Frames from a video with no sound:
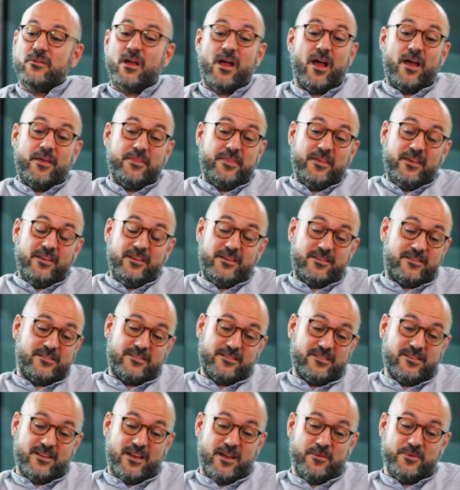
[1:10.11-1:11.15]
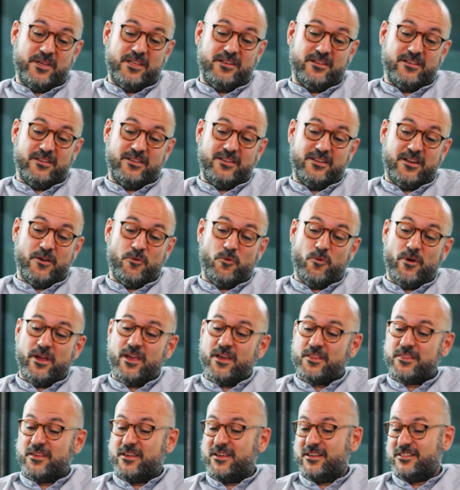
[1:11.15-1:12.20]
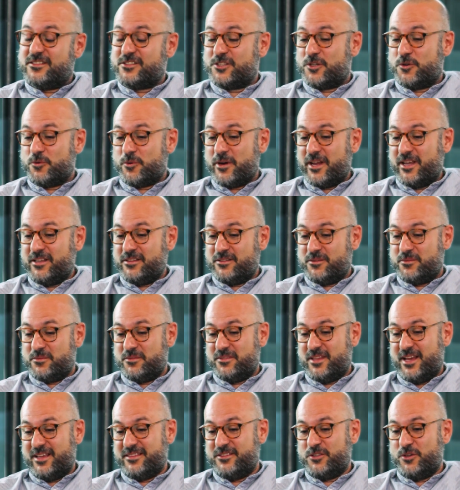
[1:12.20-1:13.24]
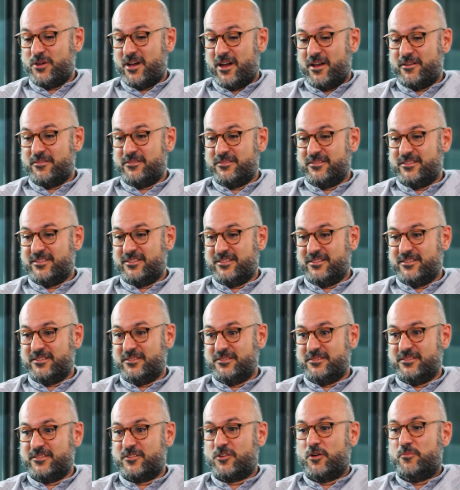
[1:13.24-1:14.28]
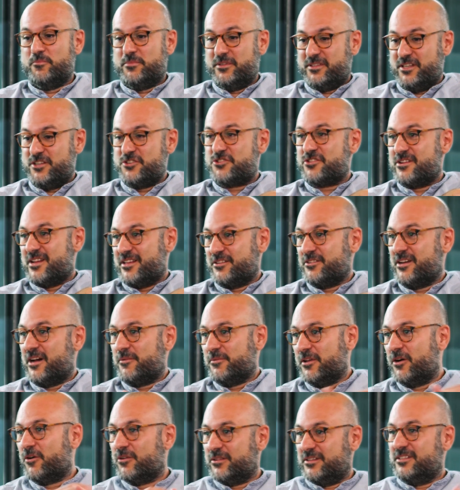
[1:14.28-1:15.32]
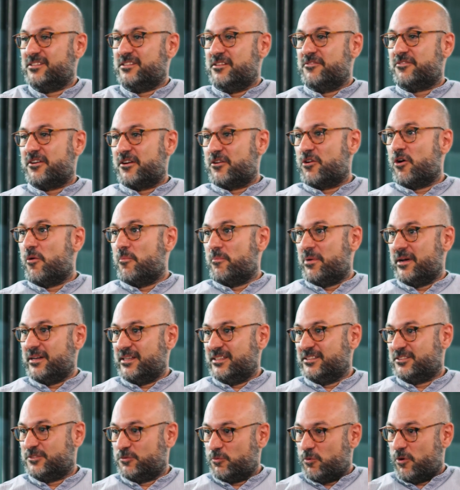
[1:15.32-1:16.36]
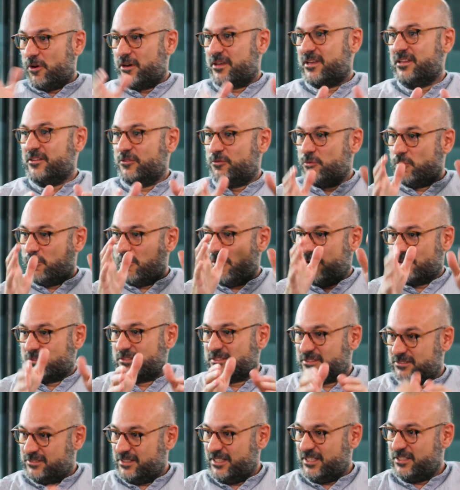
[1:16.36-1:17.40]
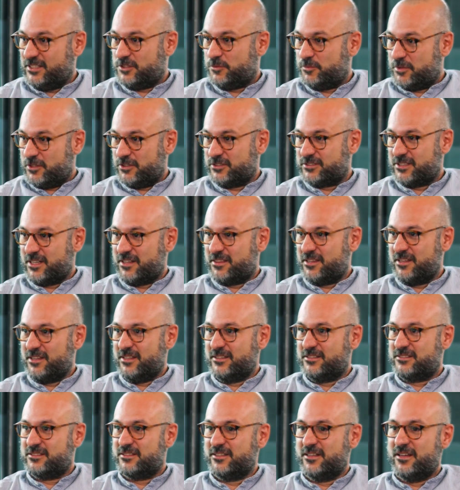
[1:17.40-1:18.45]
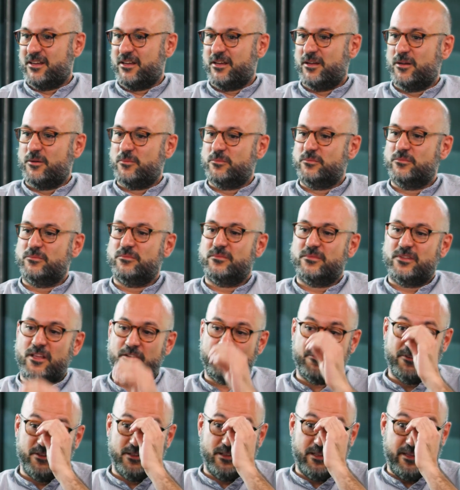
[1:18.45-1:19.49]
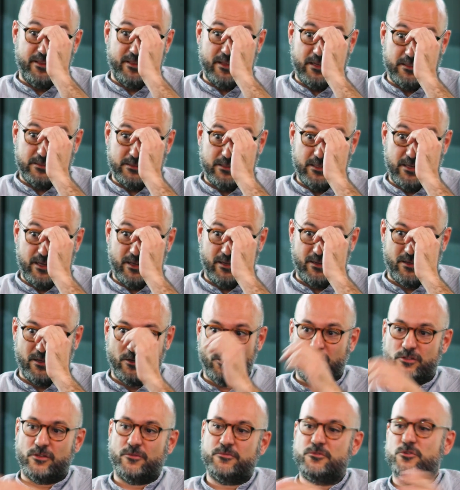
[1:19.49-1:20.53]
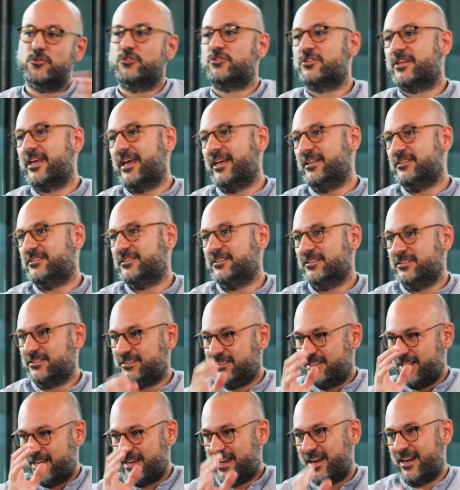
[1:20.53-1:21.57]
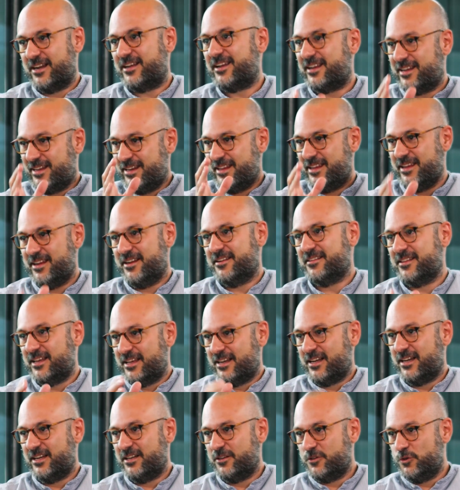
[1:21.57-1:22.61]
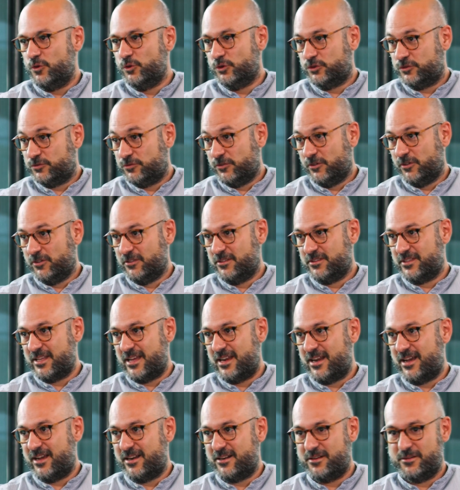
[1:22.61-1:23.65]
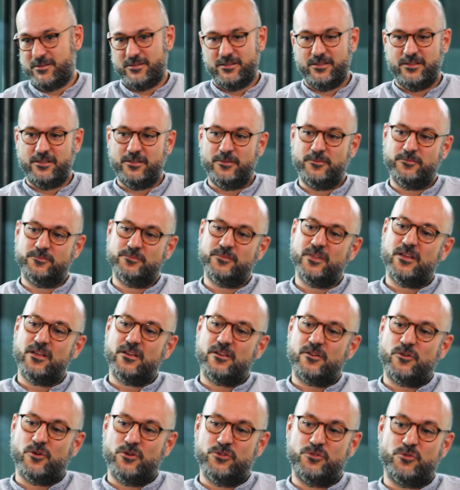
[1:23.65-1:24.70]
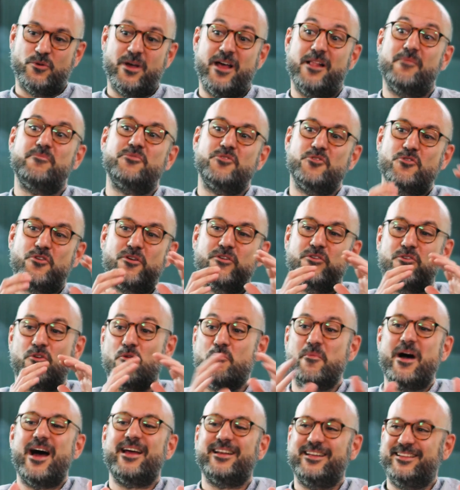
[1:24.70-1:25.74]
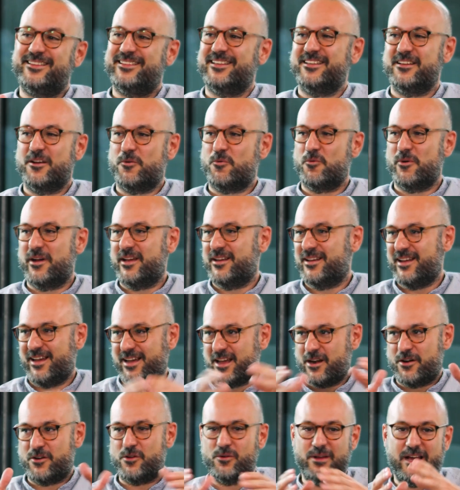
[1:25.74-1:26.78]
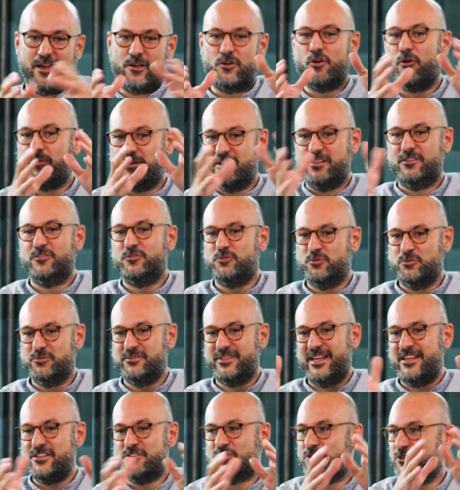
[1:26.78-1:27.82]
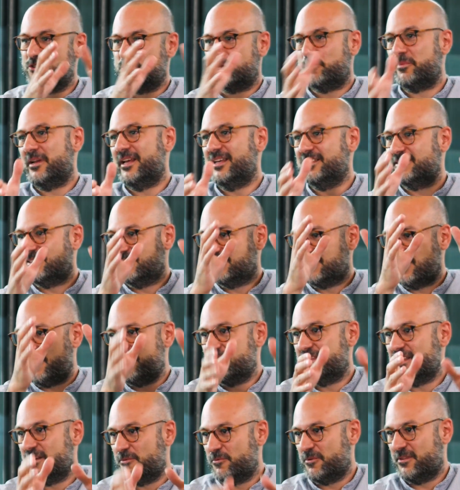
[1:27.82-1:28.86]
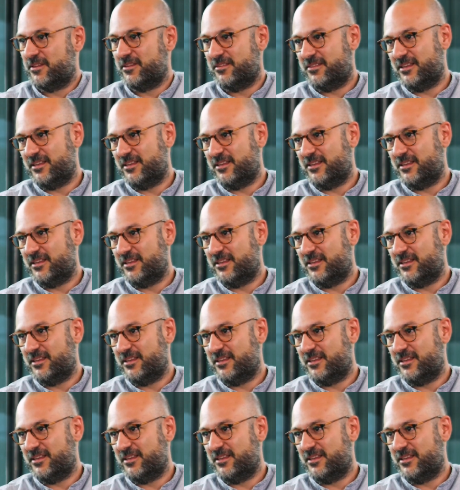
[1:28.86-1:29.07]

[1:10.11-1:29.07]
I think it's great that you have competition and you have all these different companies working towards this, because I think it's definitely there's like a lot of use cases that are clear, that are useful, that are going to help humanity in a way, like, I don't know, like going into dangerous places and dealing with these